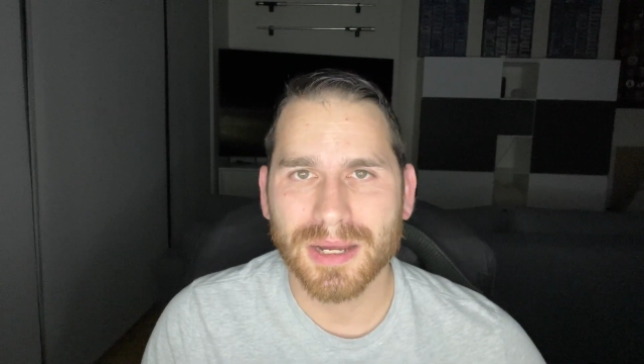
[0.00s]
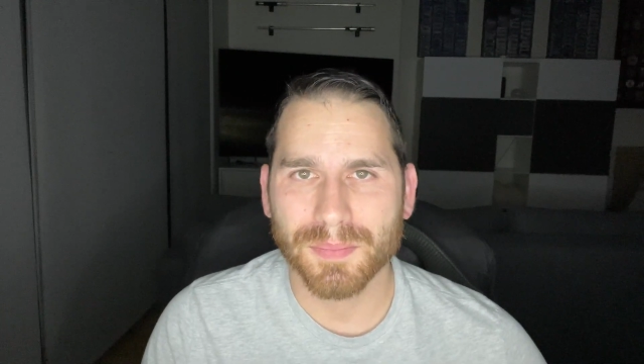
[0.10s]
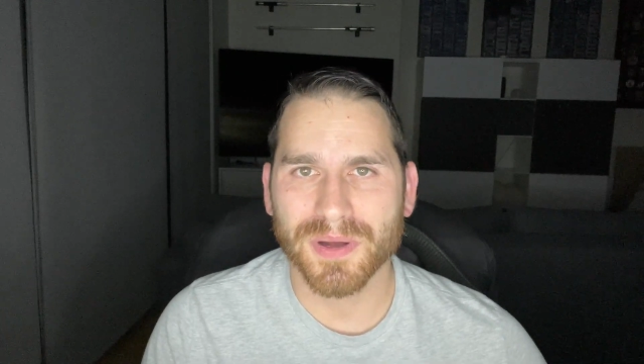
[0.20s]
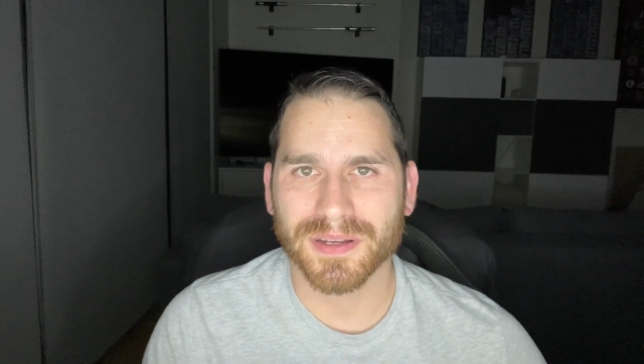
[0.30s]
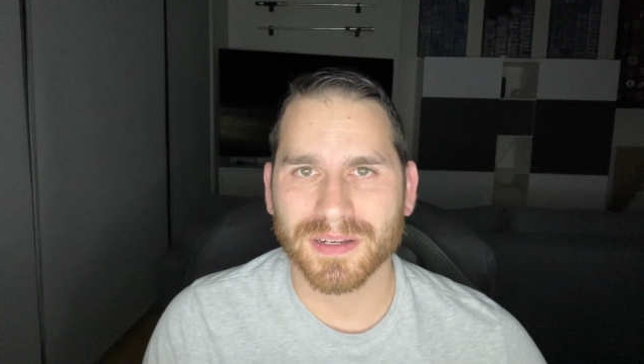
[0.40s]

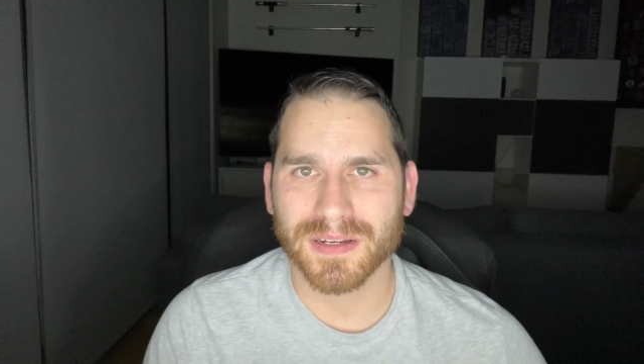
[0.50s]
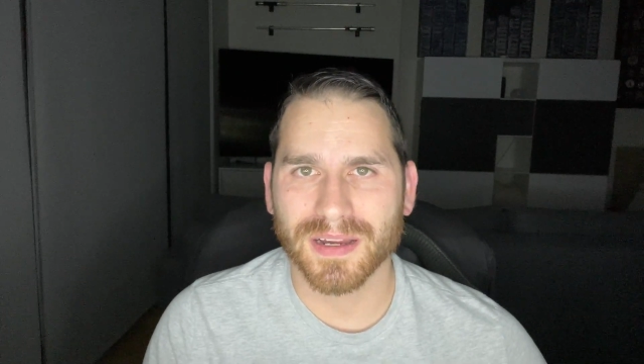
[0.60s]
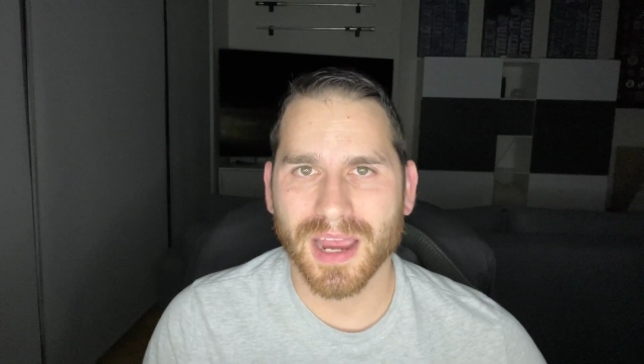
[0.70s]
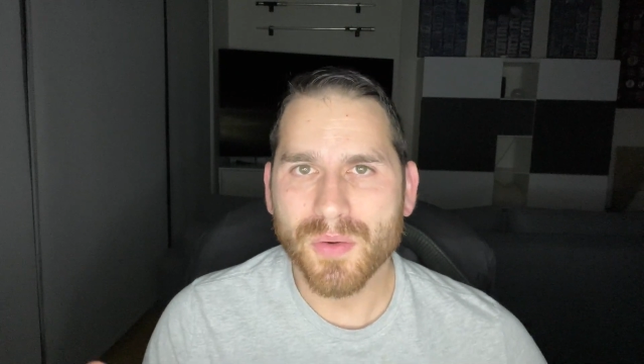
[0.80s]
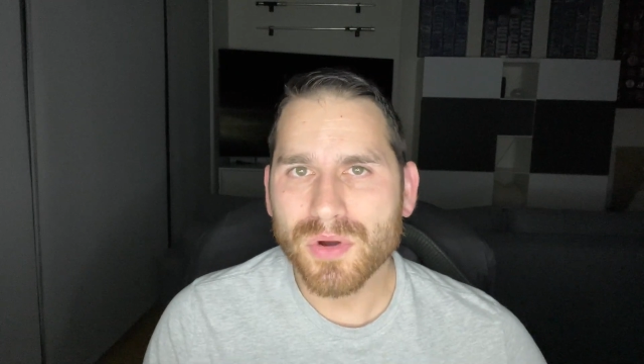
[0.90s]
But
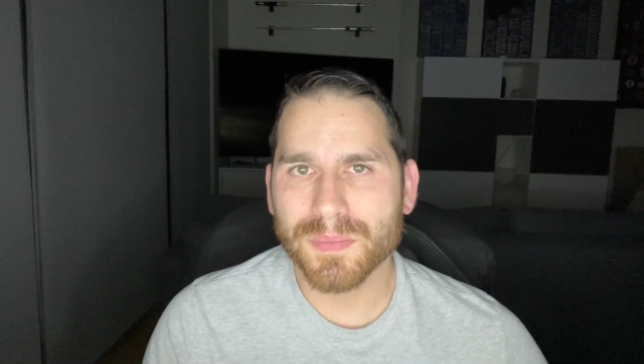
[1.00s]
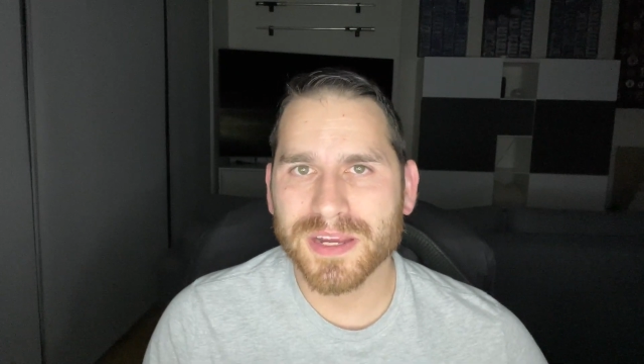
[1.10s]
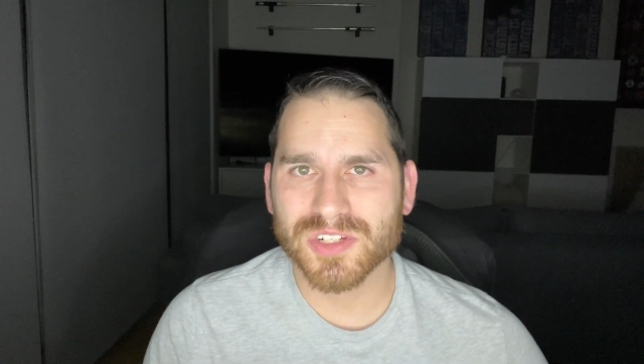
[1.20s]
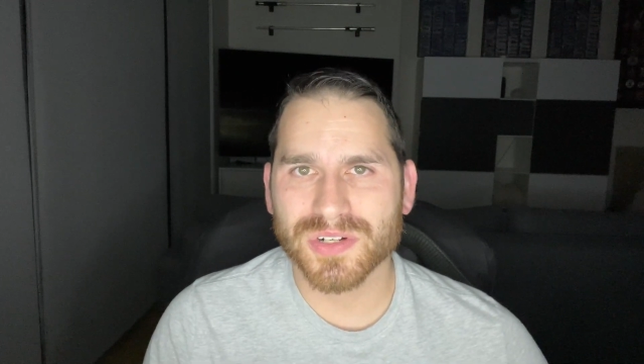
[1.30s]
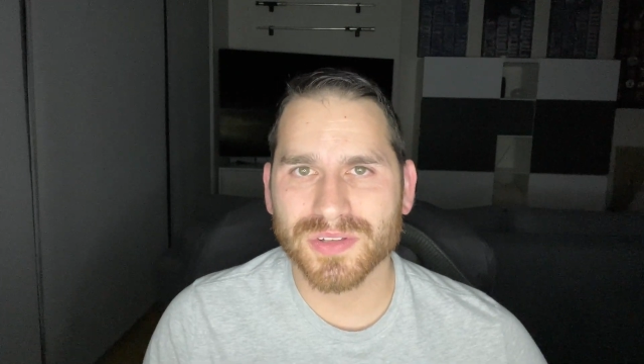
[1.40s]
I would
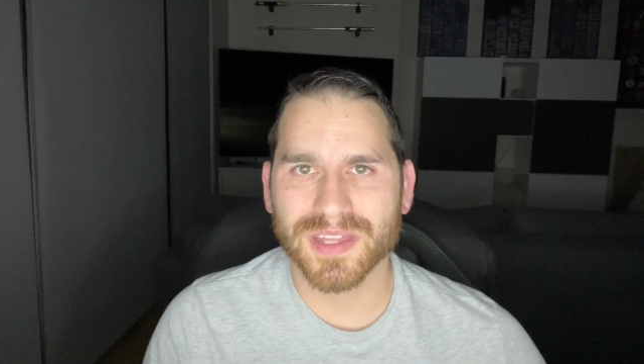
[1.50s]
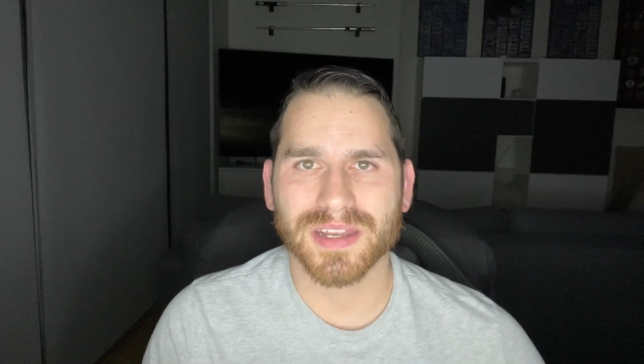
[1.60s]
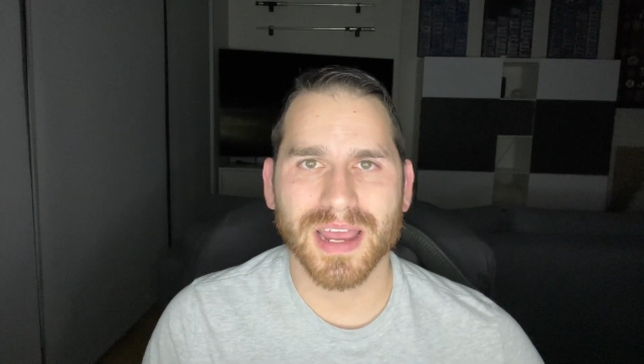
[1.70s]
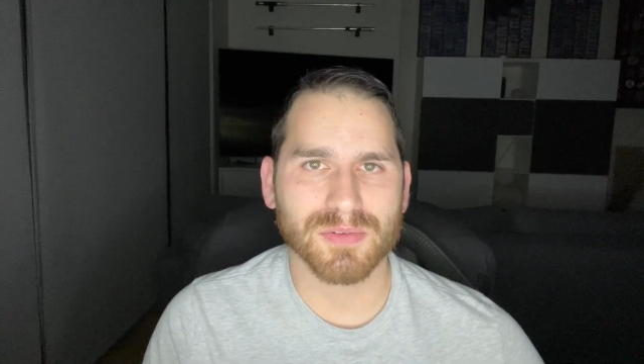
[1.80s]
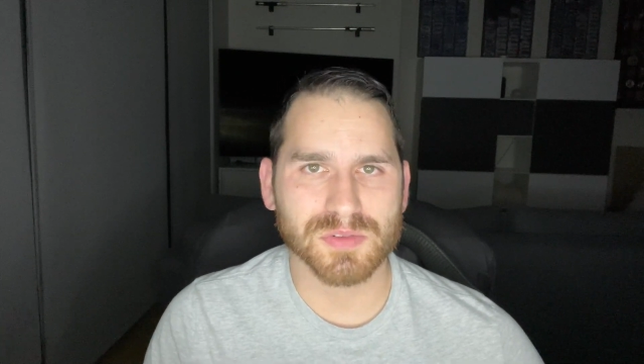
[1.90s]
make sure that
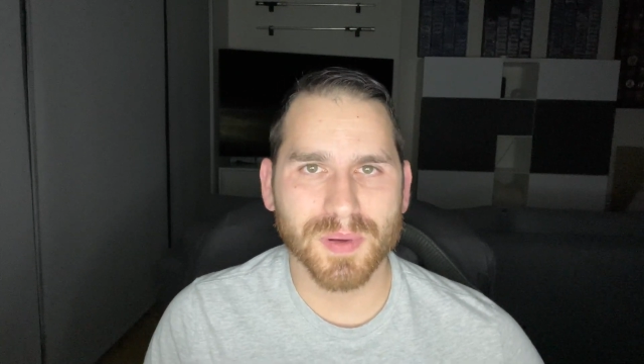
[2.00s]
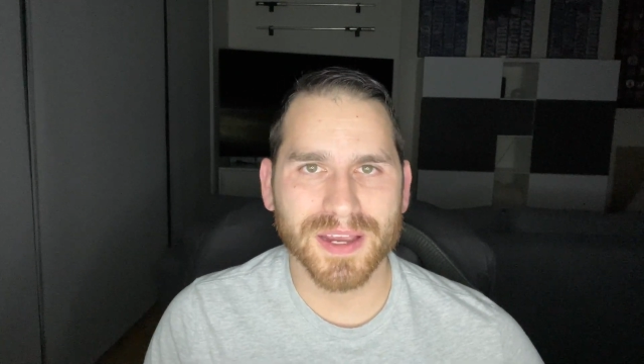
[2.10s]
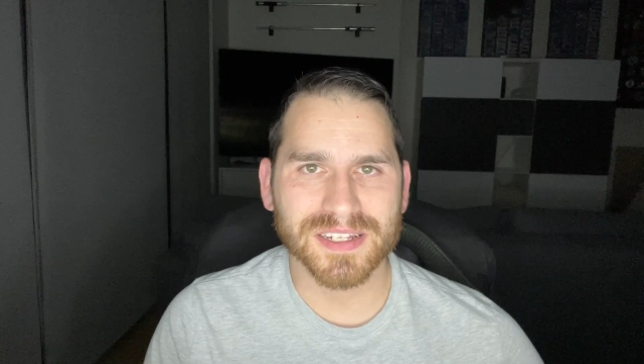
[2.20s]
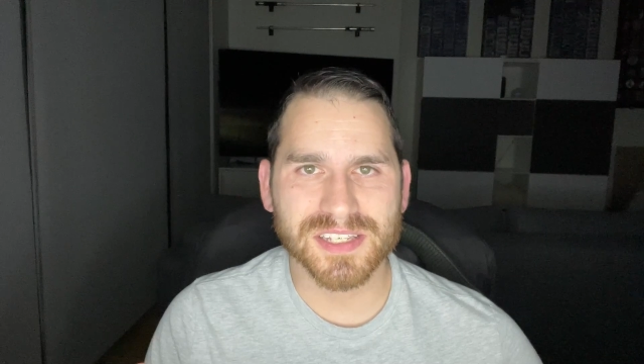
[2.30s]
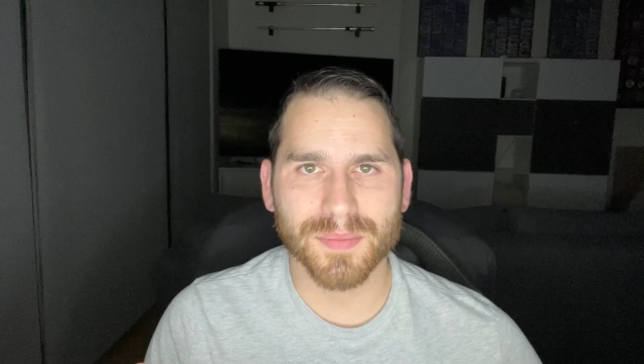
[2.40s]
I was
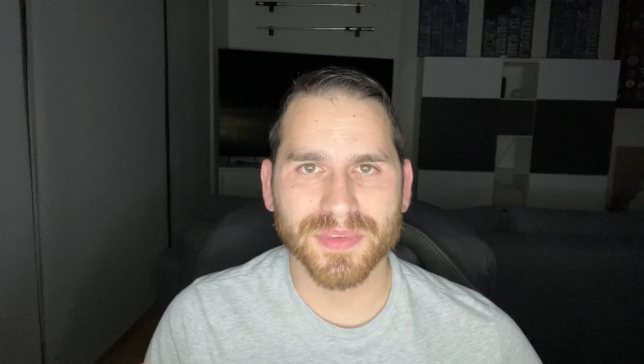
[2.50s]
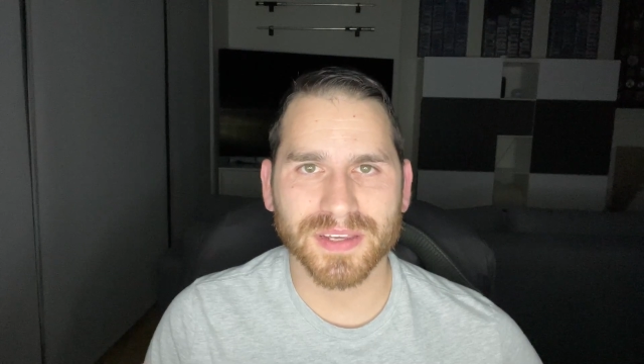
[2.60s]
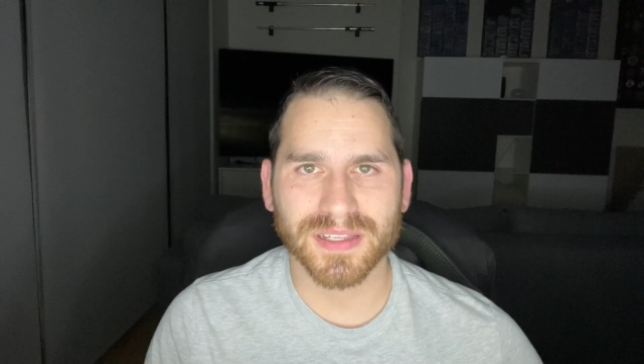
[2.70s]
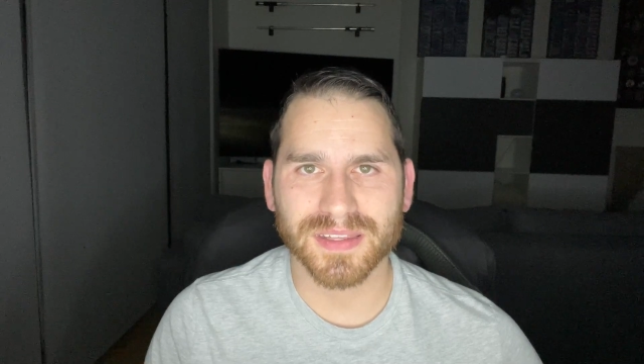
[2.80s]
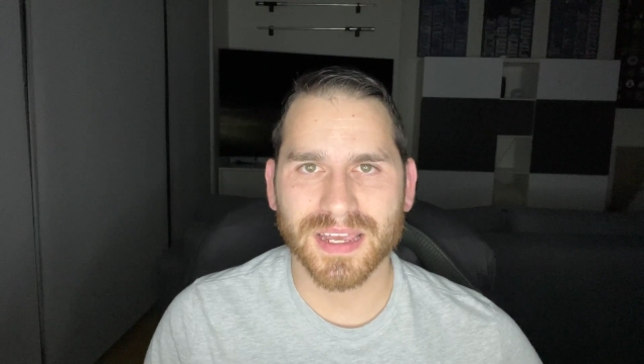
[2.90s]
buying
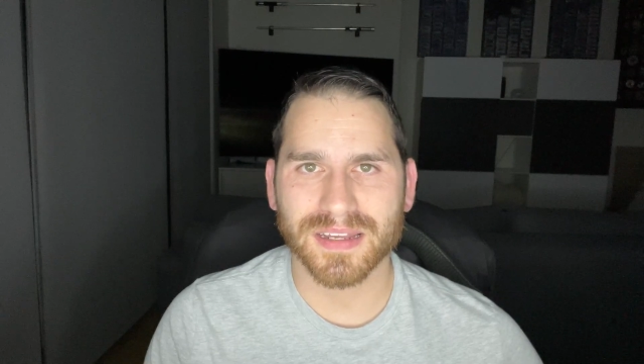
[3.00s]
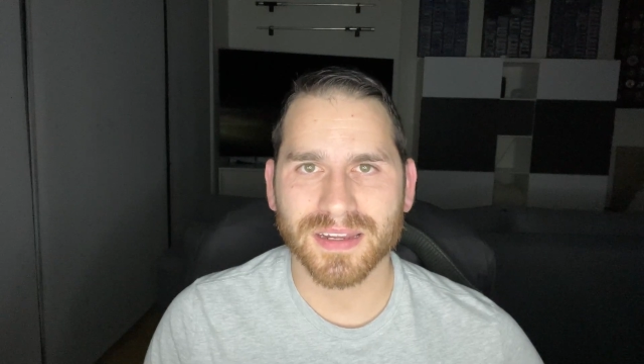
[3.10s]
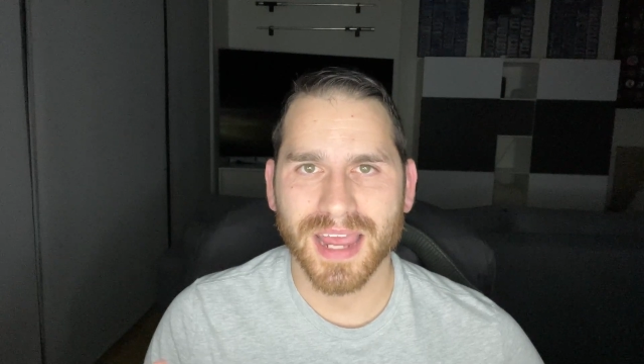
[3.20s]
something that